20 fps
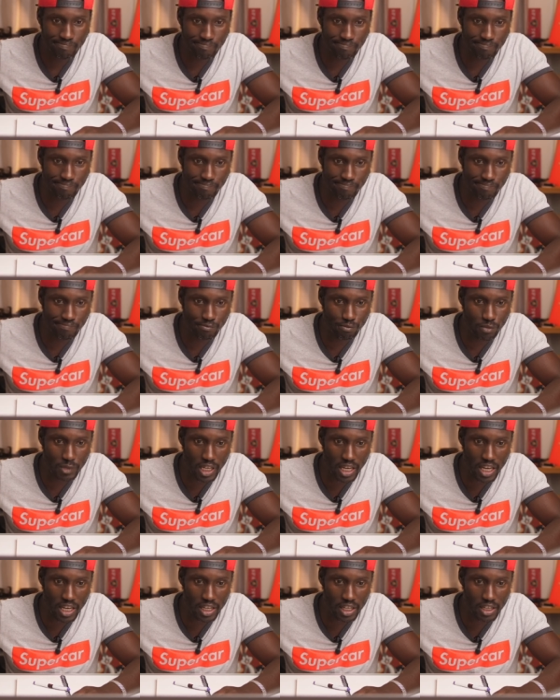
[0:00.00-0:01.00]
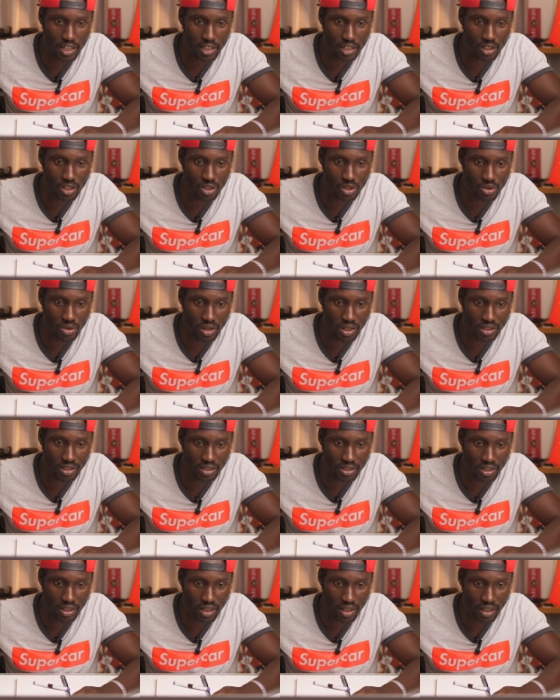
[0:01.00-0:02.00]
Hmm,
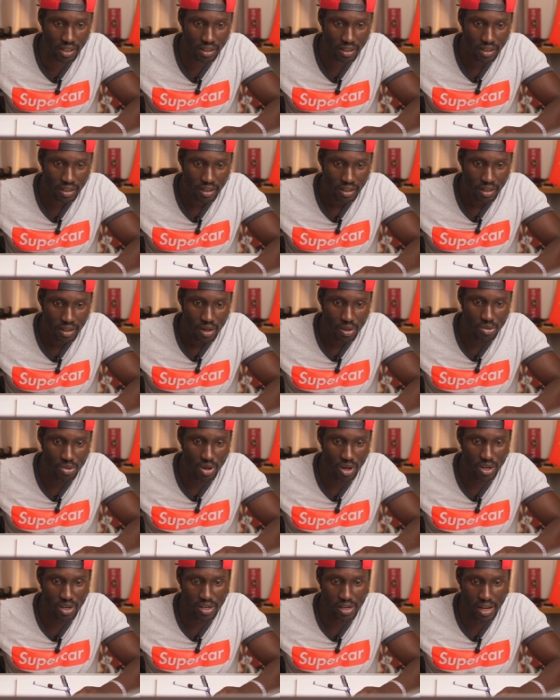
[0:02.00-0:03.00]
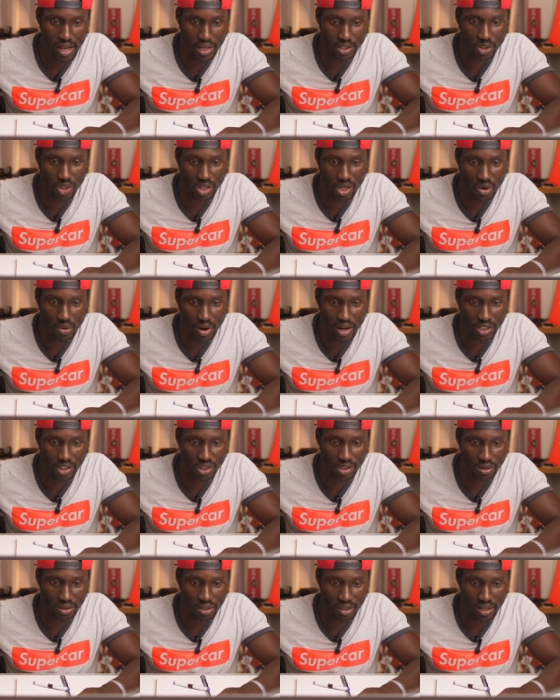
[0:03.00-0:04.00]
interesting. The next
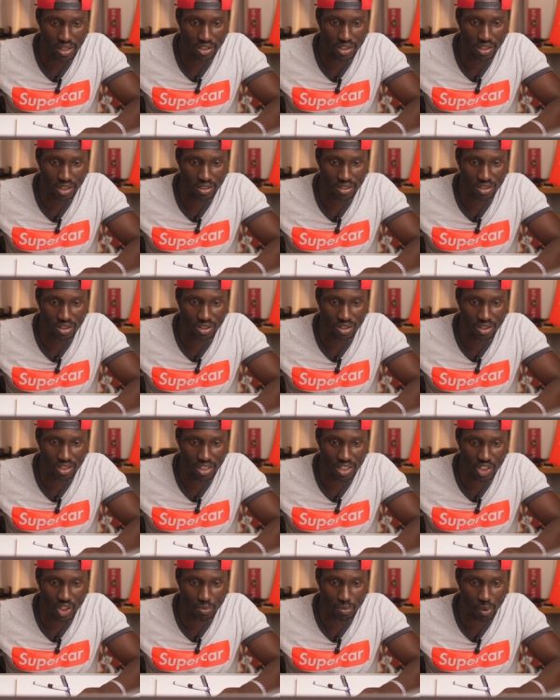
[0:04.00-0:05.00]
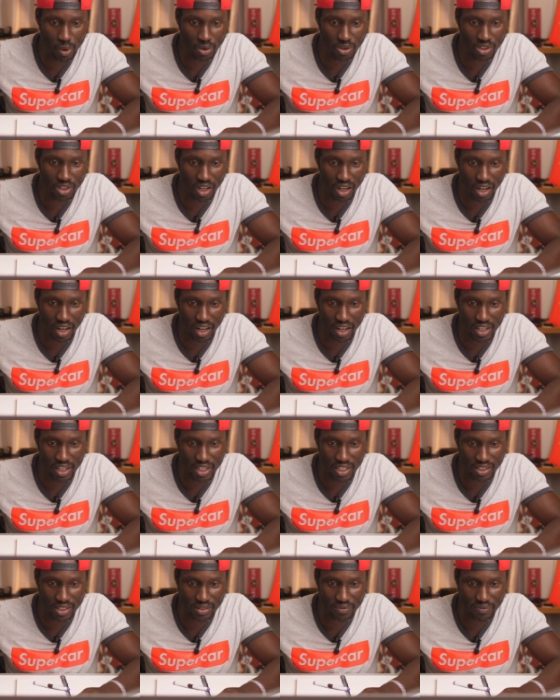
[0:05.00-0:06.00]
generation Nissan Z sports car
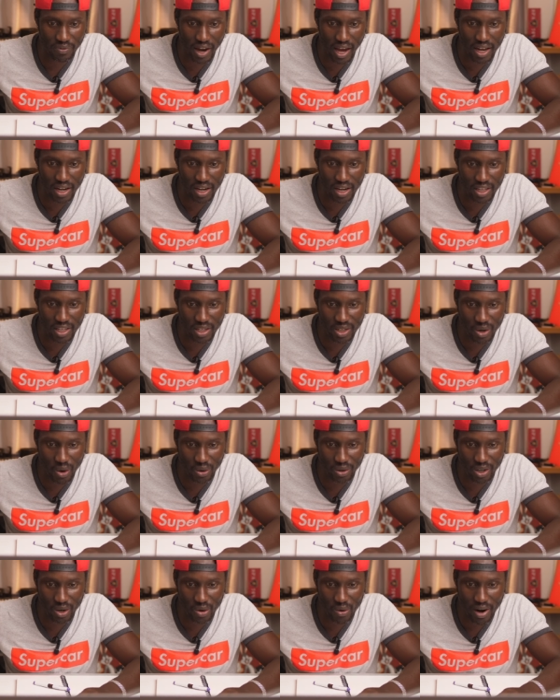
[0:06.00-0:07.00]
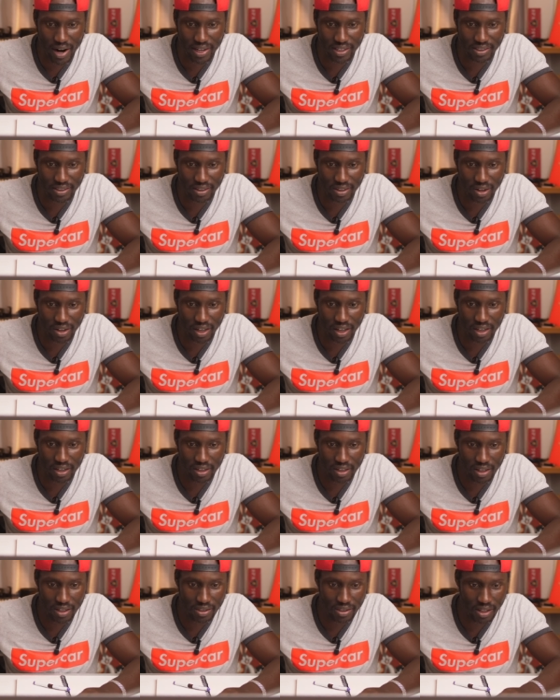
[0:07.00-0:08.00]
is finally on the horizon.
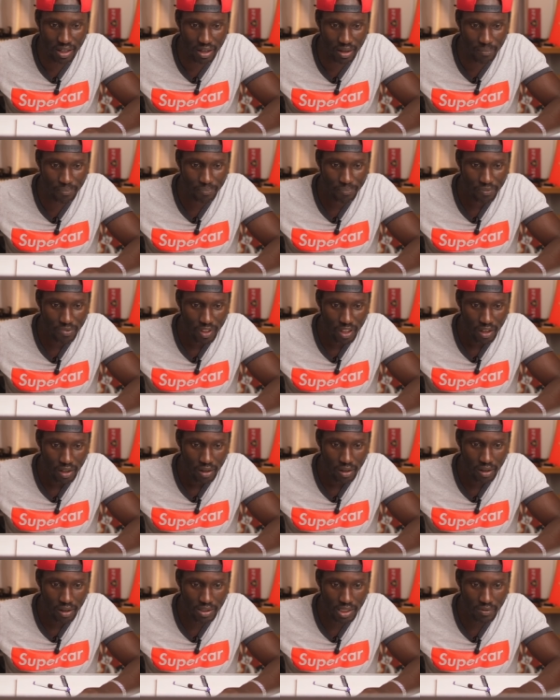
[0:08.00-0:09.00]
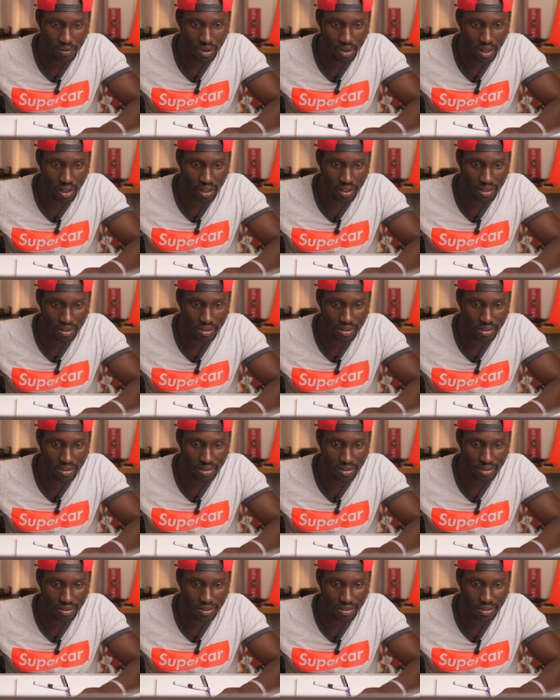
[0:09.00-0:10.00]
Okay, let's um, let's have a look at this.